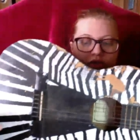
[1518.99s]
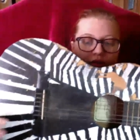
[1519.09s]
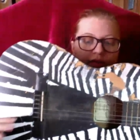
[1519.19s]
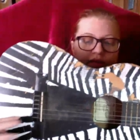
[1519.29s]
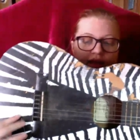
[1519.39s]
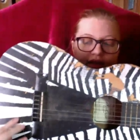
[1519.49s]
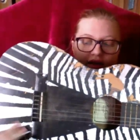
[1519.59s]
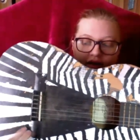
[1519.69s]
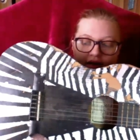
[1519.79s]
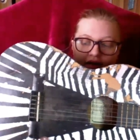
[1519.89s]
So maybe like
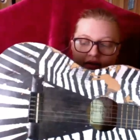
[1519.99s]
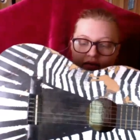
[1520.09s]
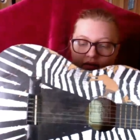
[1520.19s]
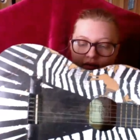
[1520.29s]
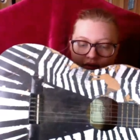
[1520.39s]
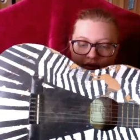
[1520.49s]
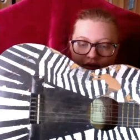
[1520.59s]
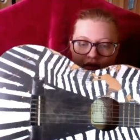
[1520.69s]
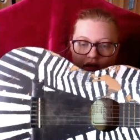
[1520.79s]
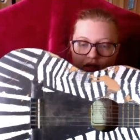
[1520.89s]

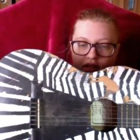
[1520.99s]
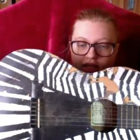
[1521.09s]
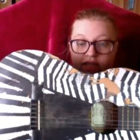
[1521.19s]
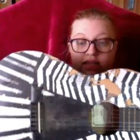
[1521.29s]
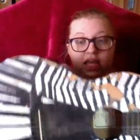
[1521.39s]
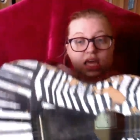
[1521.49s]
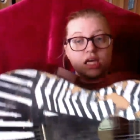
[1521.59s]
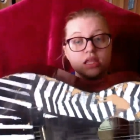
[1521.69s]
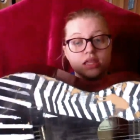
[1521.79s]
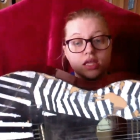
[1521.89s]
a
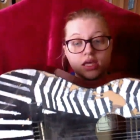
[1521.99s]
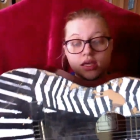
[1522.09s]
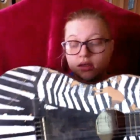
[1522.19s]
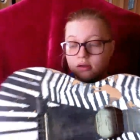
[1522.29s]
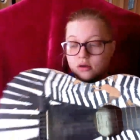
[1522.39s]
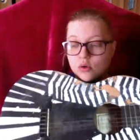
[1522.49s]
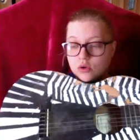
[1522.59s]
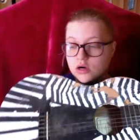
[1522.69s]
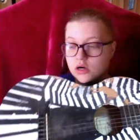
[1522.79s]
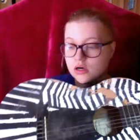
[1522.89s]
lake thing,
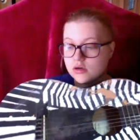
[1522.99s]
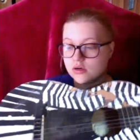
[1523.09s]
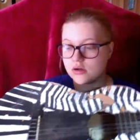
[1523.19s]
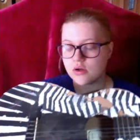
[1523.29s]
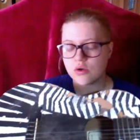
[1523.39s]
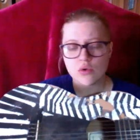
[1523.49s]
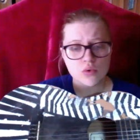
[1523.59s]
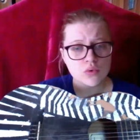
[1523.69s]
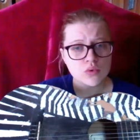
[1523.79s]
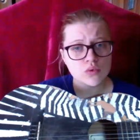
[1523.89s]
or
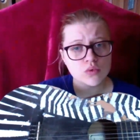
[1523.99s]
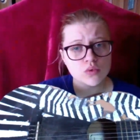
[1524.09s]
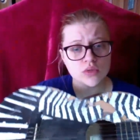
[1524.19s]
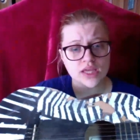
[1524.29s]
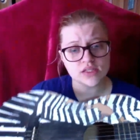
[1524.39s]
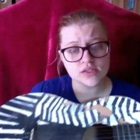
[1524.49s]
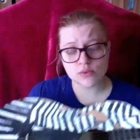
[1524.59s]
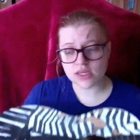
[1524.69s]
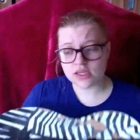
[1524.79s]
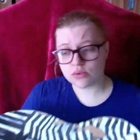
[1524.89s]
like a
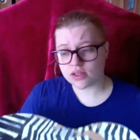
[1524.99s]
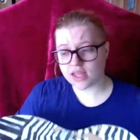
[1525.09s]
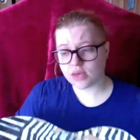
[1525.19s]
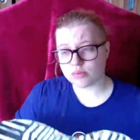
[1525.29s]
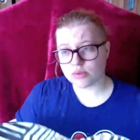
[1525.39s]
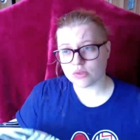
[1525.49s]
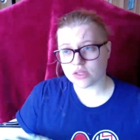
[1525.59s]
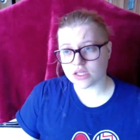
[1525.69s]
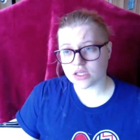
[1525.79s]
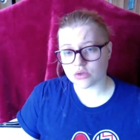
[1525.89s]
swing into a lake would be really
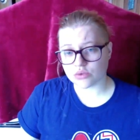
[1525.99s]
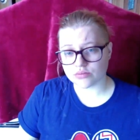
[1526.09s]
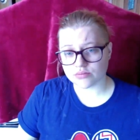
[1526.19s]
cute.